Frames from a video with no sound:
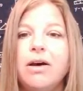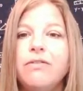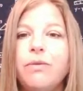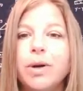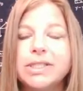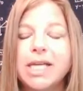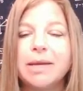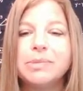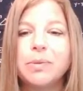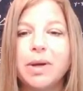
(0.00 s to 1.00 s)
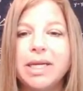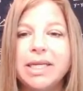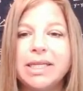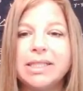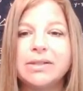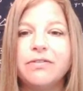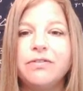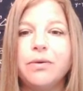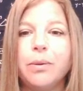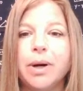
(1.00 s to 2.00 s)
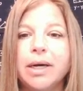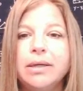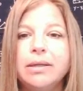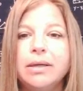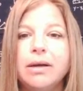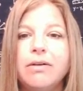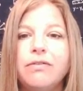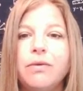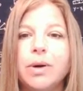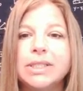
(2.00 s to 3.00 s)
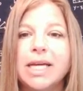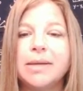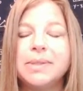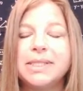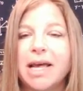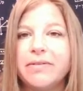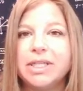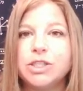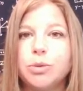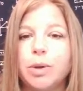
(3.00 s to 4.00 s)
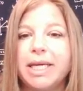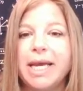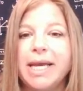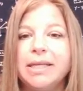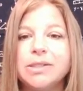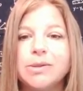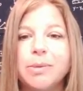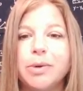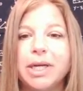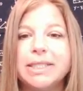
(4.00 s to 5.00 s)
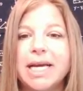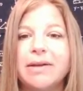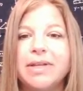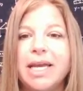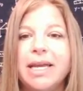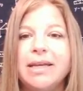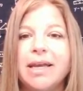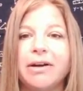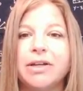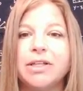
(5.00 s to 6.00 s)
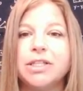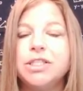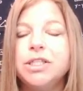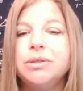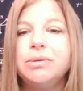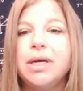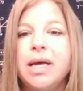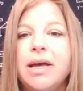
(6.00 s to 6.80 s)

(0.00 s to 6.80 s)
4 times 1 is 4. 4 times 7 is 28. So I bring down the 8, carry the 2.